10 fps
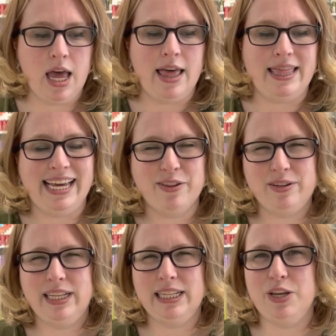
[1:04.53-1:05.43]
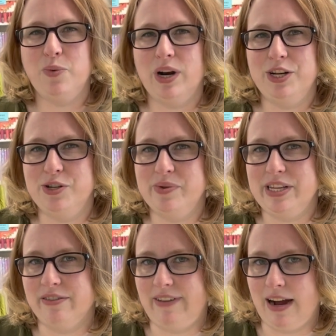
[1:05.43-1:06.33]
The other thing that you want to do with
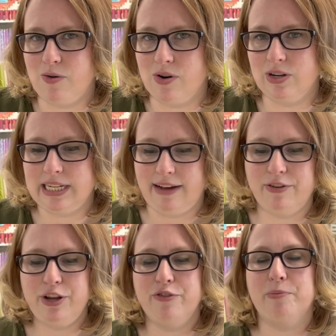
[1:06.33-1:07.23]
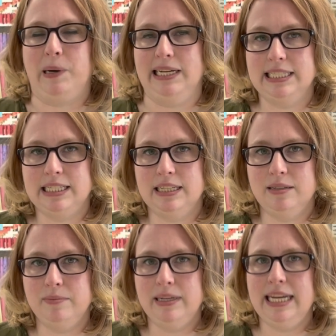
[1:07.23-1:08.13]
your fat quarters after you've pressed
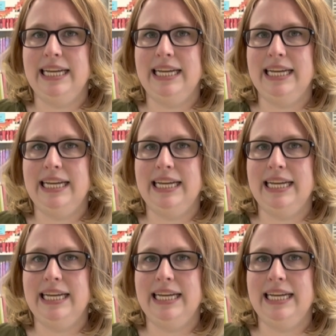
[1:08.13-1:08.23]
them